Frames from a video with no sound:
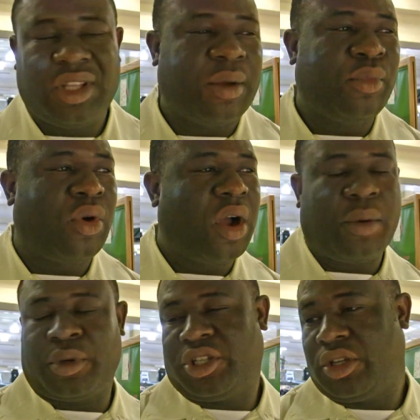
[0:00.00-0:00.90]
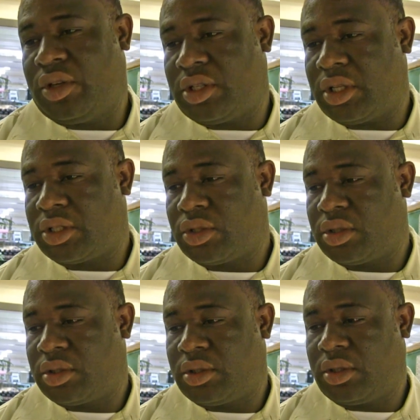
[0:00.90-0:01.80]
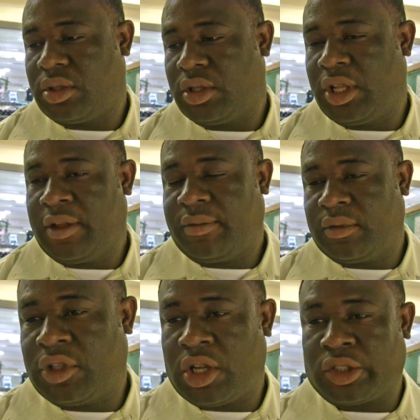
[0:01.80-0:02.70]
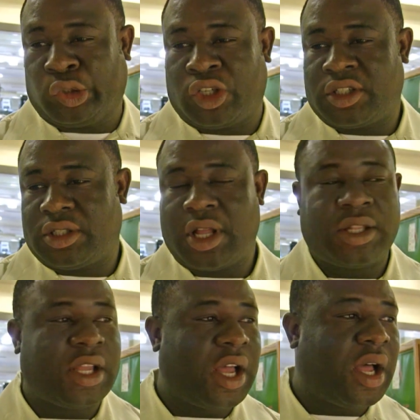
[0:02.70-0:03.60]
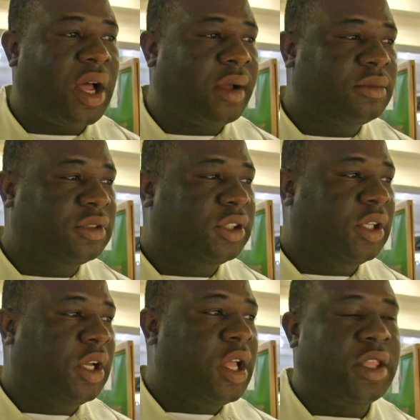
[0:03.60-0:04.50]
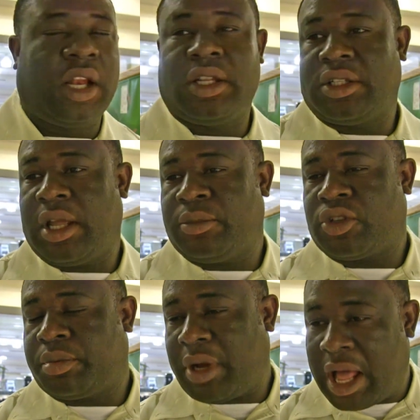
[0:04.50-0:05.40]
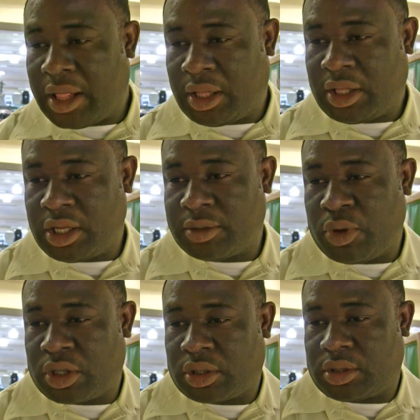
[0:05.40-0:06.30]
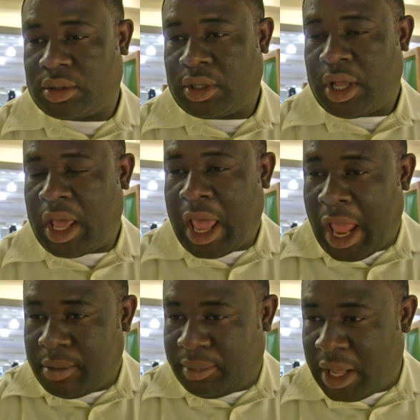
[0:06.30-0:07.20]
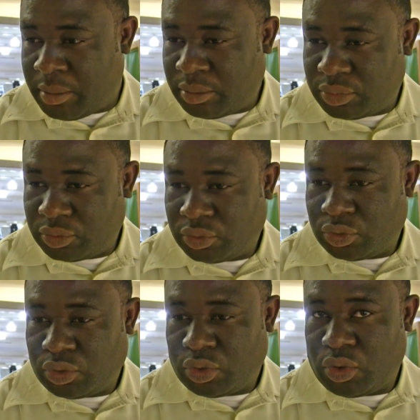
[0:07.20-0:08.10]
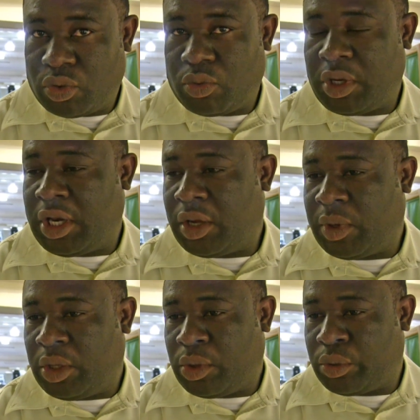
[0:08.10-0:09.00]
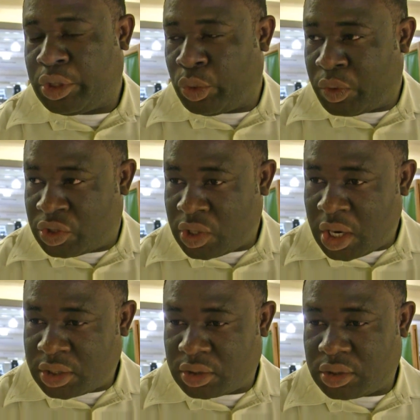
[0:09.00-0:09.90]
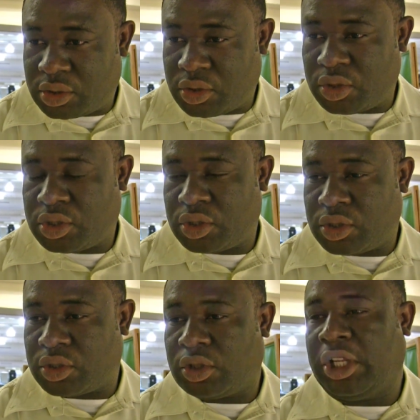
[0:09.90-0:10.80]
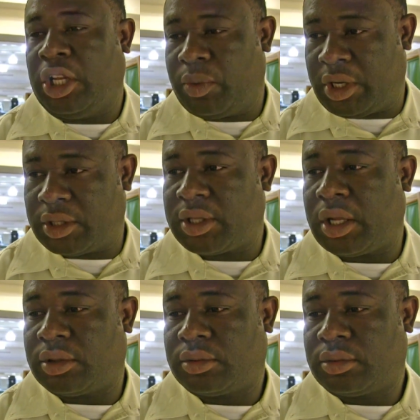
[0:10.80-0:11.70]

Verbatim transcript: yeah, more opportunity. Give the, just not um, telling them to plant things, but help them with the with the, with the resort to, to, to, to deal with it.